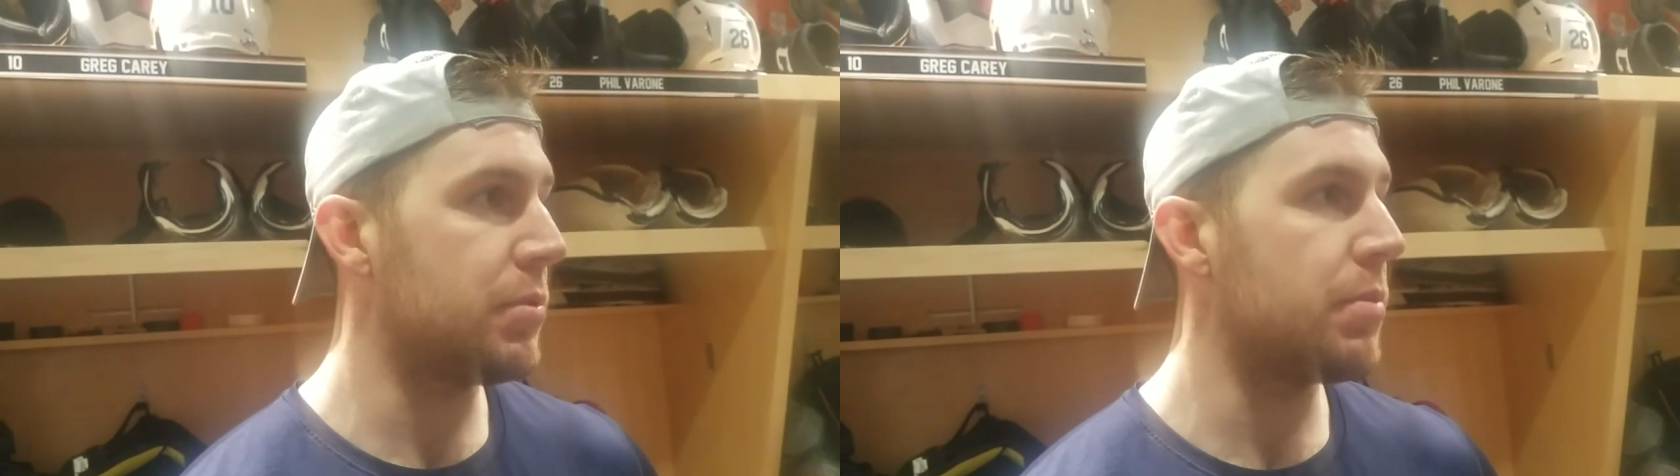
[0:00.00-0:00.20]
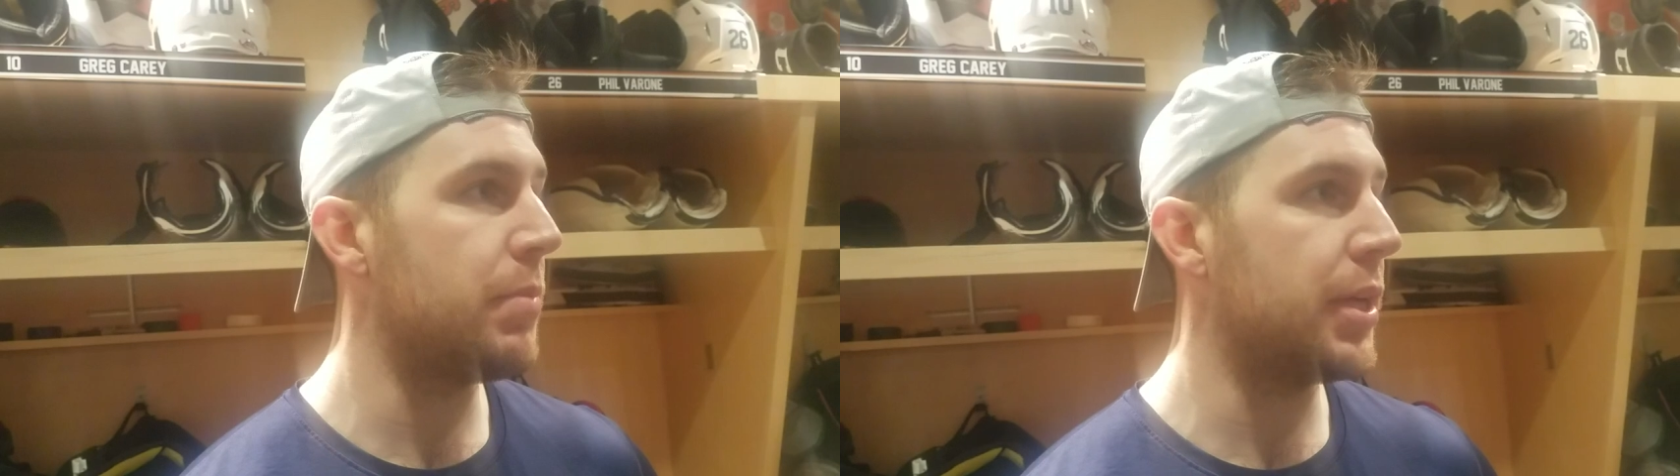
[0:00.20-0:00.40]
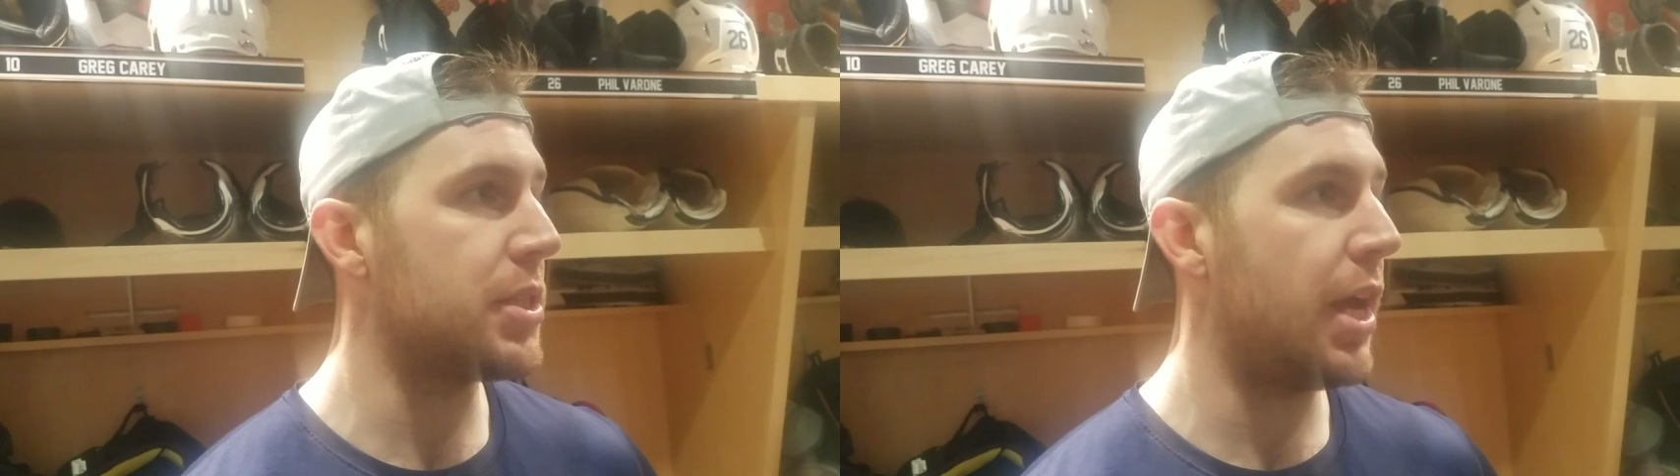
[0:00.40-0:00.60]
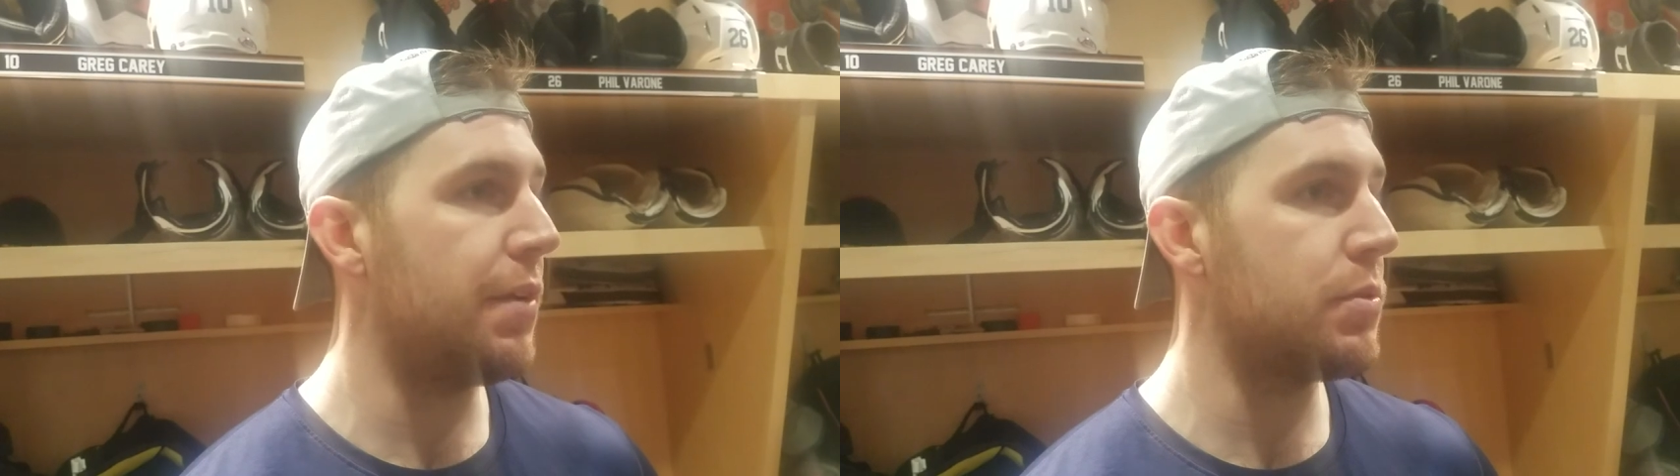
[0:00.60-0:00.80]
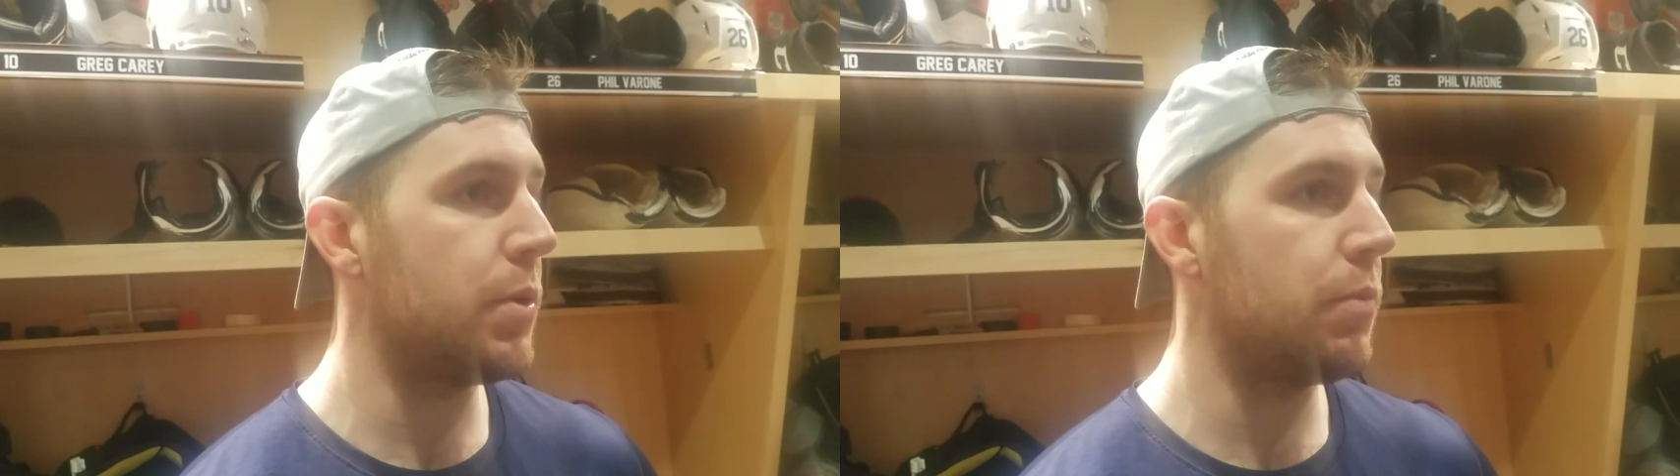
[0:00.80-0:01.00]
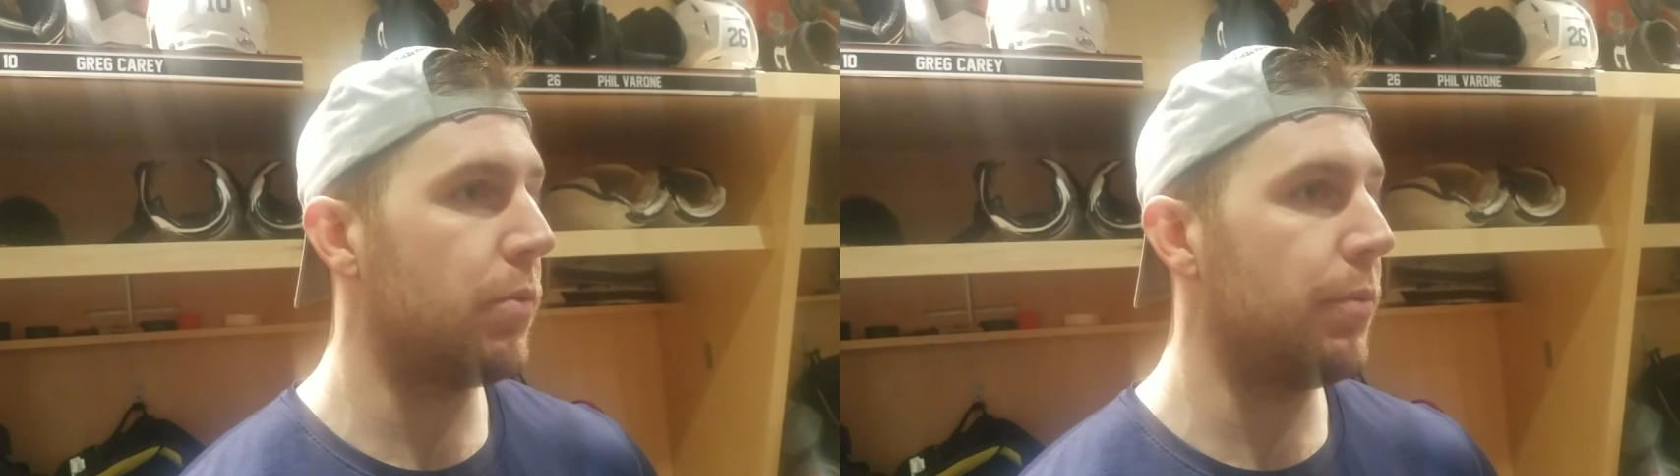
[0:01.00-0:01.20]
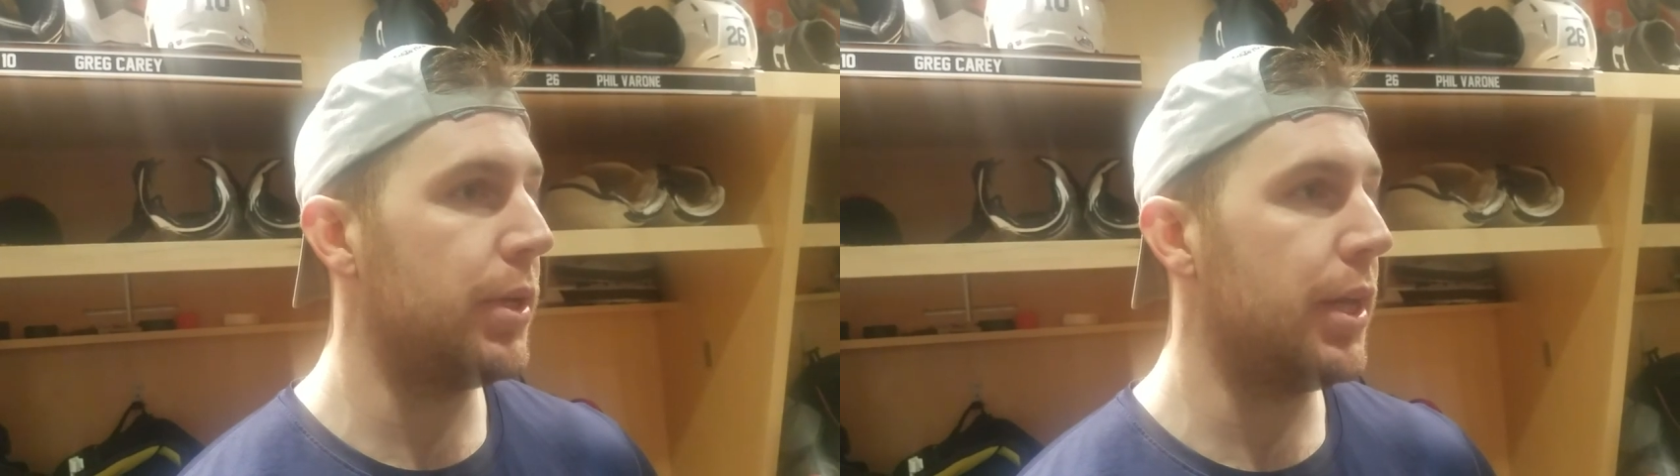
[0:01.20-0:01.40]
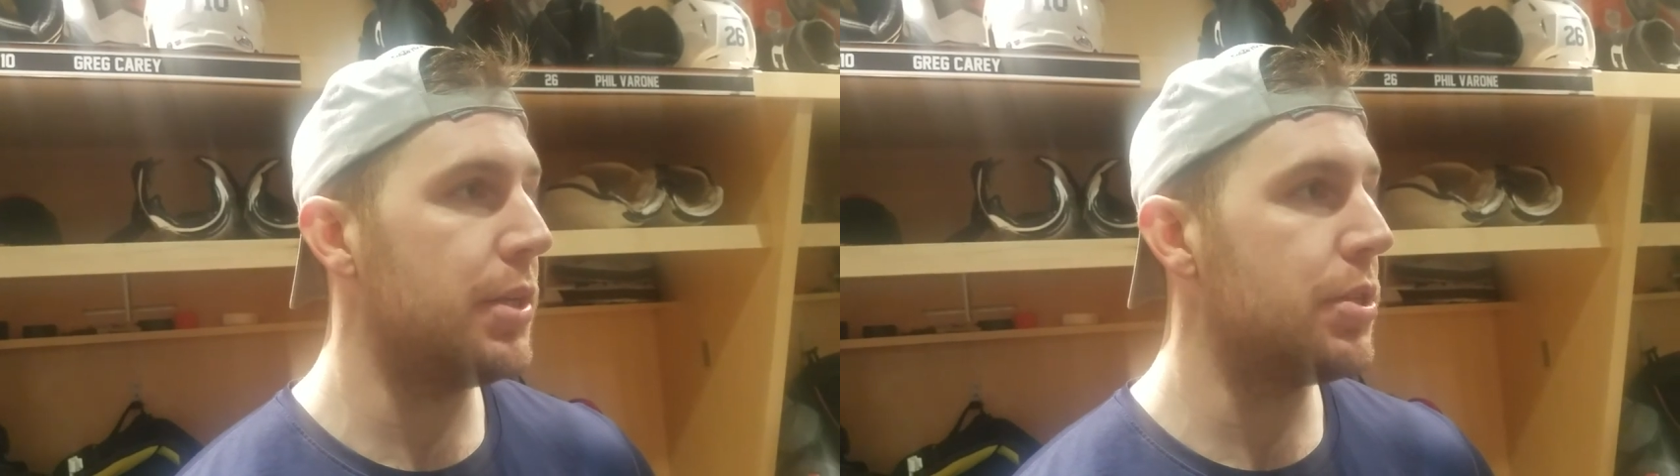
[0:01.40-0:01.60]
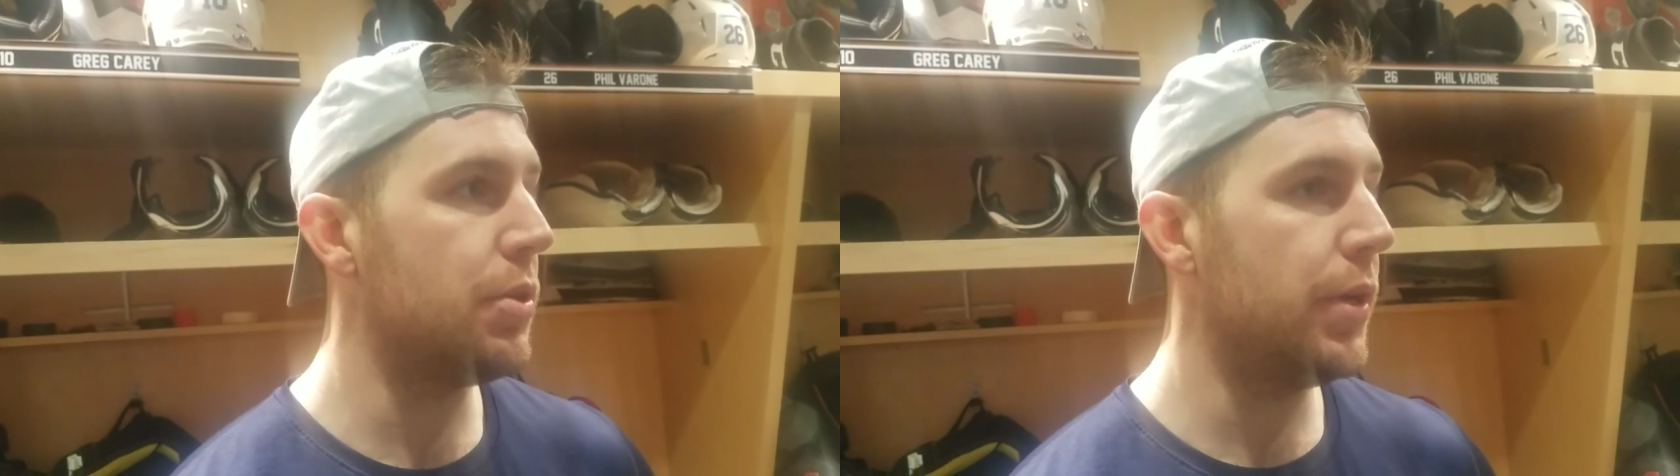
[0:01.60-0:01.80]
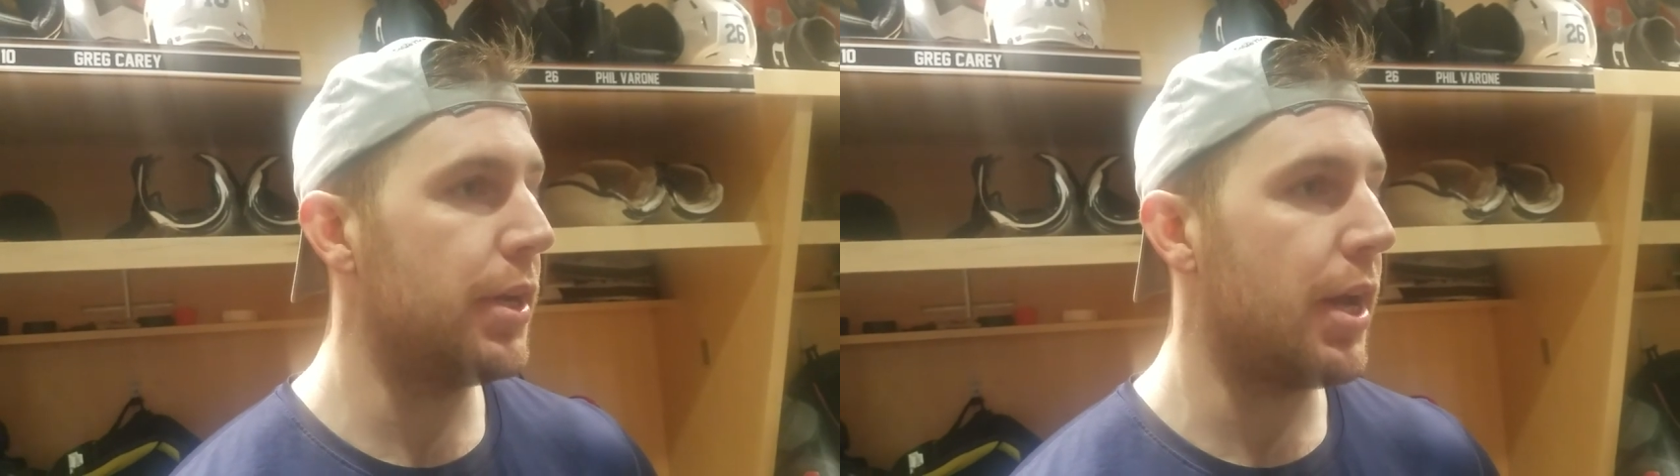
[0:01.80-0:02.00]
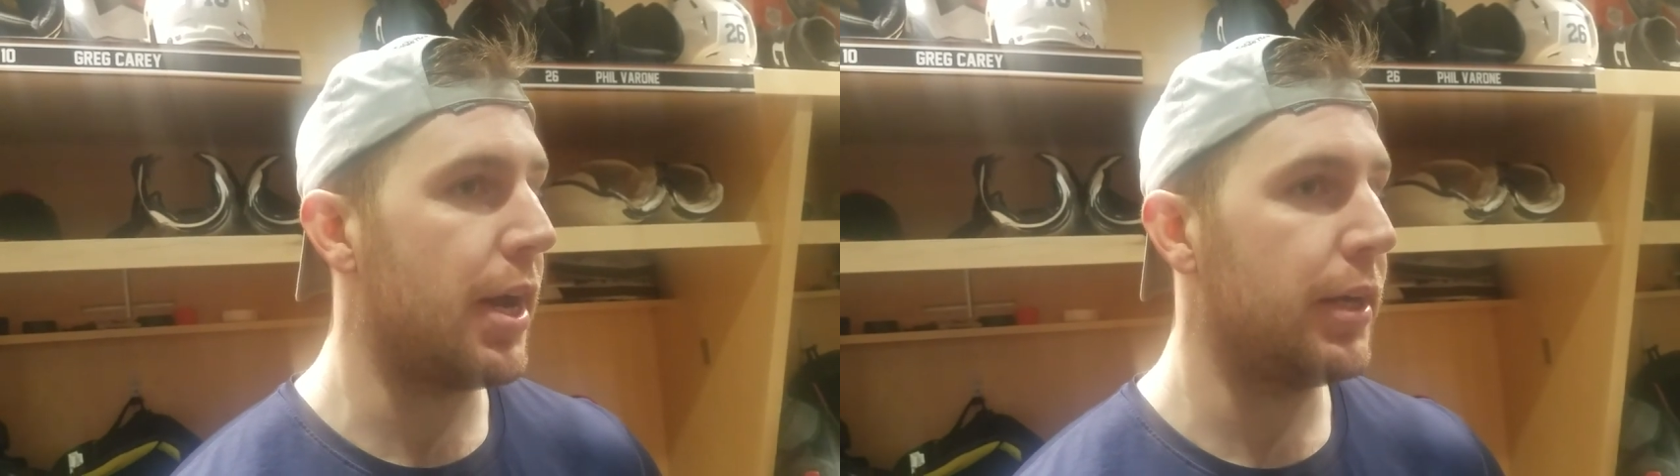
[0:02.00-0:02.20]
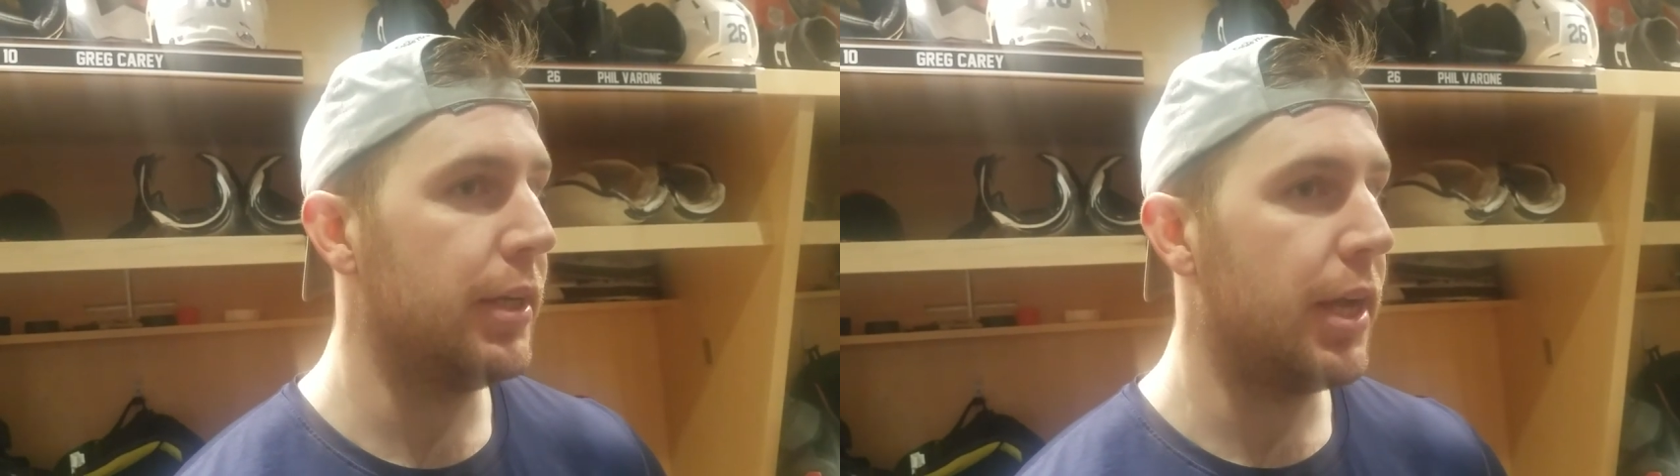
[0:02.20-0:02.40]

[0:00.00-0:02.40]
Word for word: some big saves when, when we needed to, and uh,